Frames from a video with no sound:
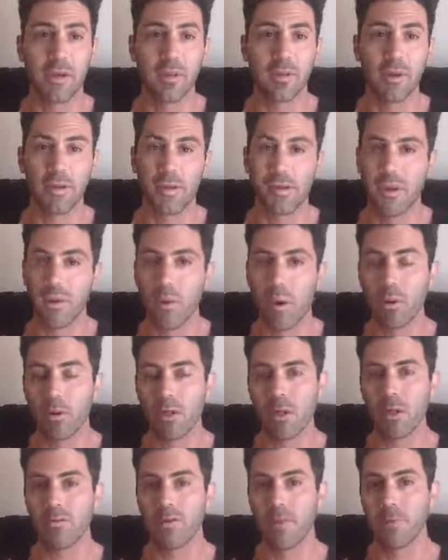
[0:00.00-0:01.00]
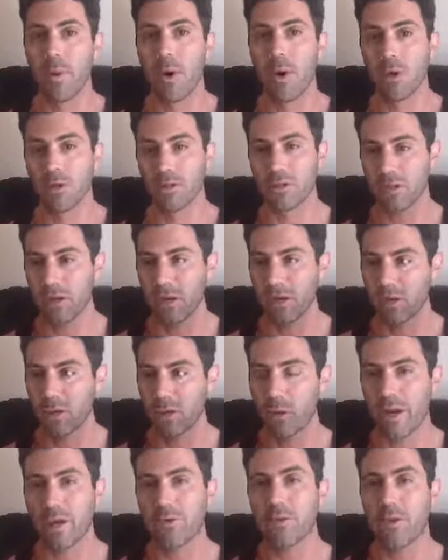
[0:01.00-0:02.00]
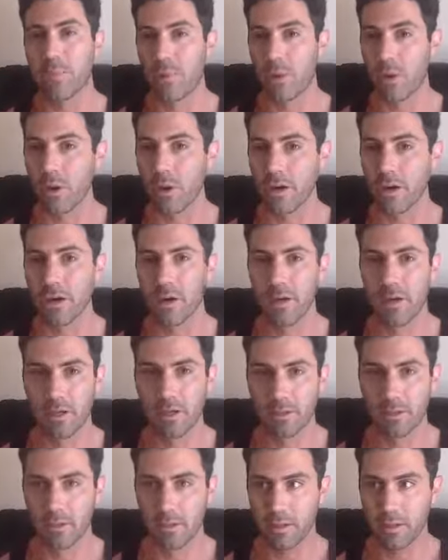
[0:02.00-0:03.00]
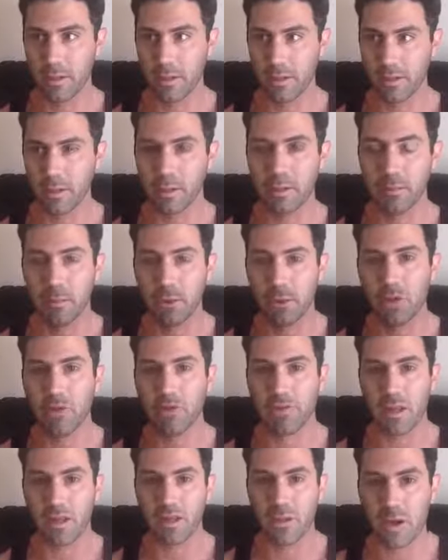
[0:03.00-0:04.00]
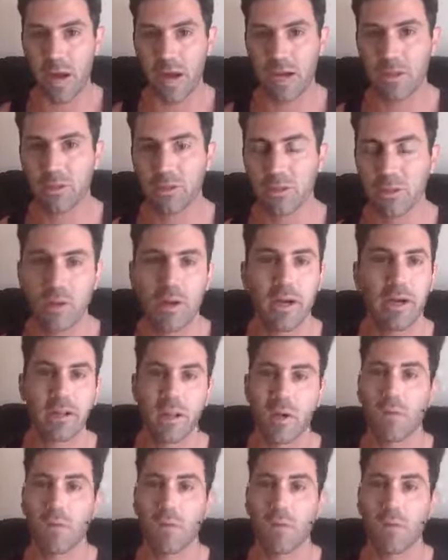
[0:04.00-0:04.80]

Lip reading: but they won't even post a trade report to prove that they're actually trading.